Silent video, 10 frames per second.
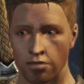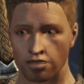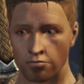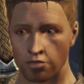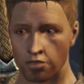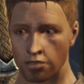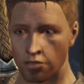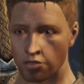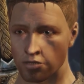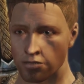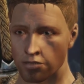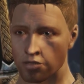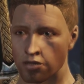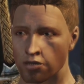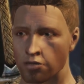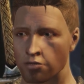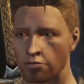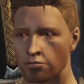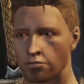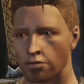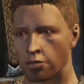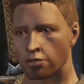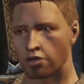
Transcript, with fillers: I do know who you are. You're